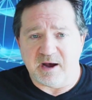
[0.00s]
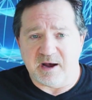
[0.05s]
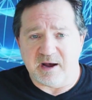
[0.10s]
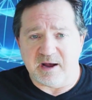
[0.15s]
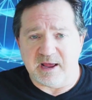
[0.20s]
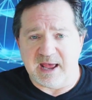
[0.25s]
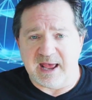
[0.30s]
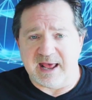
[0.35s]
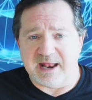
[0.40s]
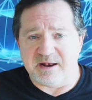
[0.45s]

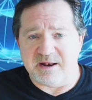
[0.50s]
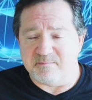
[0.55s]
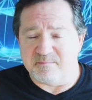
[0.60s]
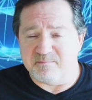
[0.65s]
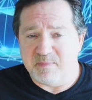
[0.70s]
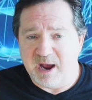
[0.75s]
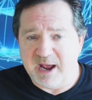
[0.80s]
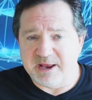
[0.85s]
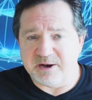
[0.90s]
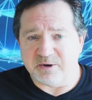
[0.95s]
and
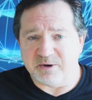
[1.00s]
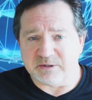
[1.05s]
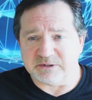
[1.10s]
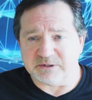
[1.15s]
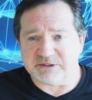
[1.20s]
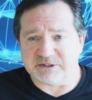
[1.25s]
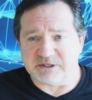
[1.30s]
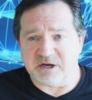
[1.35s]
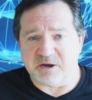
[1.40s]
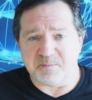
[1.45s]

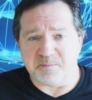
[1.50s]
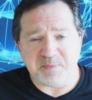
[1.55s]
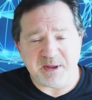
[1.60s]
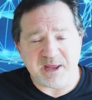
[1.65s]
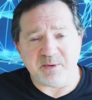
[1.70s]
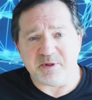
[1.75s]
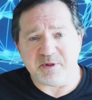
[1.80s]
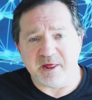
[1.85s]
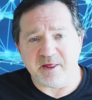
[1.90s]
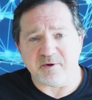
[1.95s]
miners compete
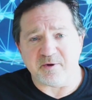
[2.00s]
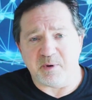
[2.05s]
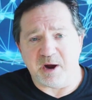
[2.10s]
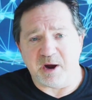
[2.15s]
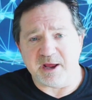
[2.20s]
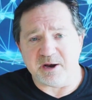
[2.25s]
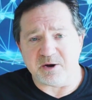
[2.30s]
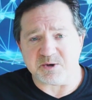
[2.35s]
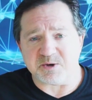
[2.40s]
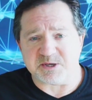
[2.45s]
with other
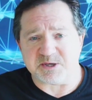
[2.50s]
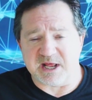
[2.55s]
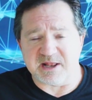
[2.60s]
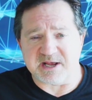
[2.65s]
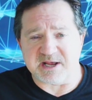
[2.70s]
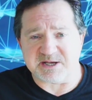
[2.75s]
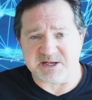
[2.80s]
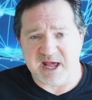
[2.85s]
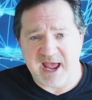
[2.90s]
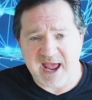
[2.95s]
miners. And
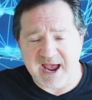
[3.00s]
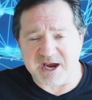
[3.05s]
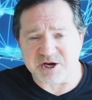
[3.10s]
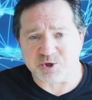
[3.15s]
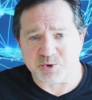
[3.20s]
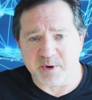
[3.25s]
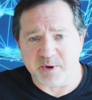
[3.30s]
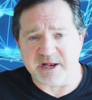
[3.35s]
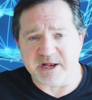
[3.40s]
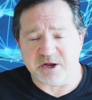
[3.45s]
as the
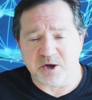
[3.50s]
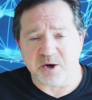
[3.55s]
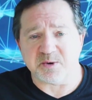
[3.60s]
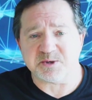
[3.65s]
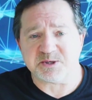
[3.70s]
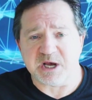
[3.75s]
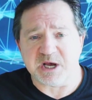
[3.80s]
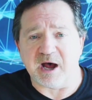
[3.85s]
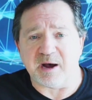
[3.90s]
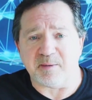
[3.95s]
hash rate
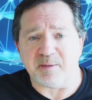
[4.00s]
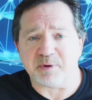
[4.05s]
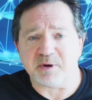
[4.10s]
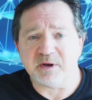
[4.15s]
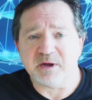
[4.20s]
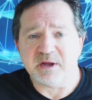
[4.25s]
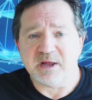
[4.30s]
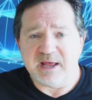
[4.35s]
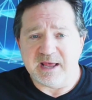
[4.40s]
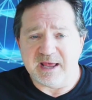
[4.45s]
goes up,
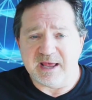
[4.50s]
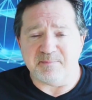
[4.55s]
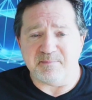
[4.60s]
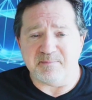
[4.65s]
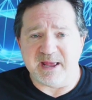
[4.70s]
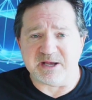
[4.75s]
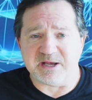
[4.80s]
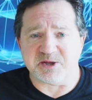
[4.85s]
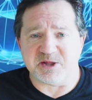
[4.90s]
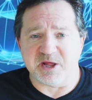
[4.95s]
it
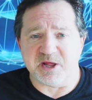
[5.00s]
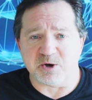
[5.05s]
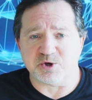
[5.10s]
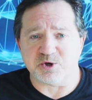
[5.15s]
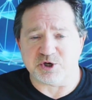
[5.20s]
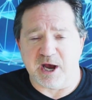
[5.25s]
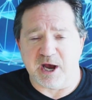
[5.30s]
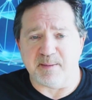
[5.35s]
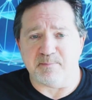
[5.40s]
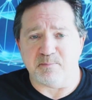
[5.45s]
makes their
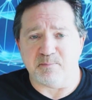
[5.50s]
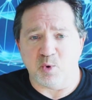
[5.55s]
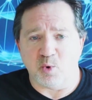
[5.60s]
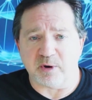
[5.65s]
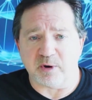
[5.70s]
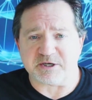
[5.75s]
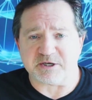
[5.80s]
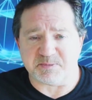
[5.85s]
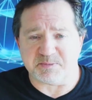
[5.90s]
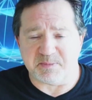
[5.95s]
job more
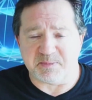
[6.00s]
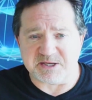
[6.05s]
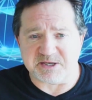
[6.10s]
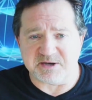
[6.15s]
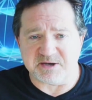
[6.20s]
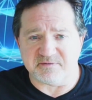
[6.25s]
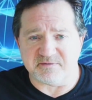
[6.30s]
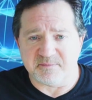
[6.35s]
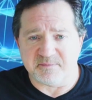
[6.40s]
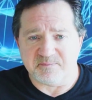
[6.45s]

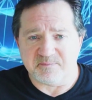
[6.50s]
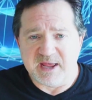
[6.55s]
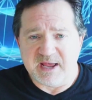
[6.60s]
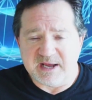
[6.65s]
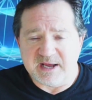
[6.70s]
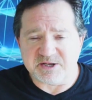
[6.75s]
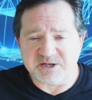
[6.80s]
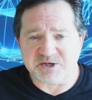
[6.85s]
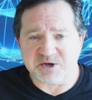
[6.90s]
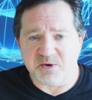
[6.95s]
expensive.
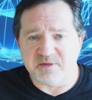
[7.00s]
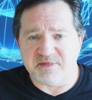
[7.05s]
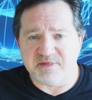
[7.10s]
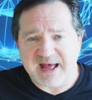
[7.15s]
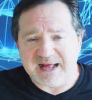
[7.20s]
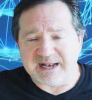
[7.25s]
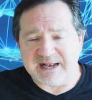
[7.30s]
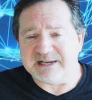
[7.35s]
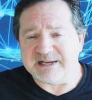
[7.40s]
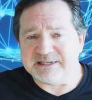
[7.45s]
And so
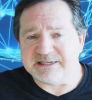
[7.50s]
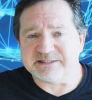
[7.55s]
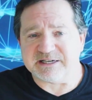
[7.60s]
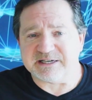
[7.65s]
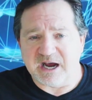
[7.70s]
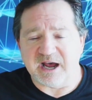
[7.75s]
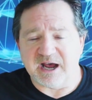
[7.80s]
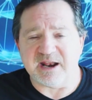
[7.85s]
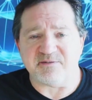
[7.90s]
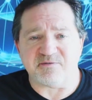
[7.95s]
that is
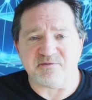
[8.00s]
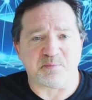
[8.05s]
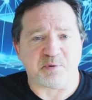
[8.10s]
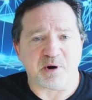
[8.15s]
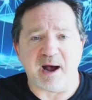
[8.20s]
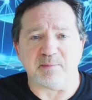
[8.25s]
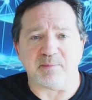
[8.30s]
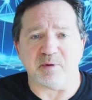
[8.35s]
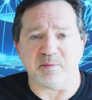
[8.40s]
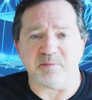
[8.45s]
kind of a
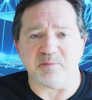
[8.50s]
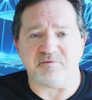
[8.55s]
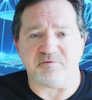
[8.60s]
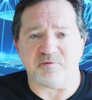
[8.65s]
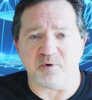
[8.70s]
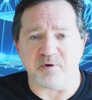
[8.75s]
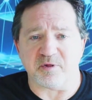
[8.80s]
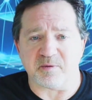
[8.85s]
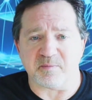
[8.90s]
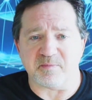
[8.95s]
problem
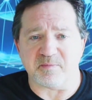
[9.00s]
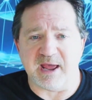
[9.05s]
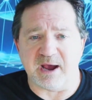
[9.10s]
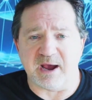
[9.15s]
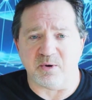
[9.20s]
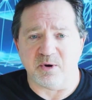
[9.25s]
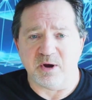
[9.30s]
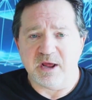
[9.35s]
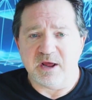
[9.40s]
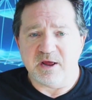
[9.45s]
for them.
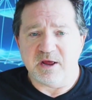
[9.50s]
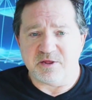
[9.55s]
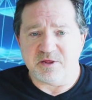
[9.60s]
Now, the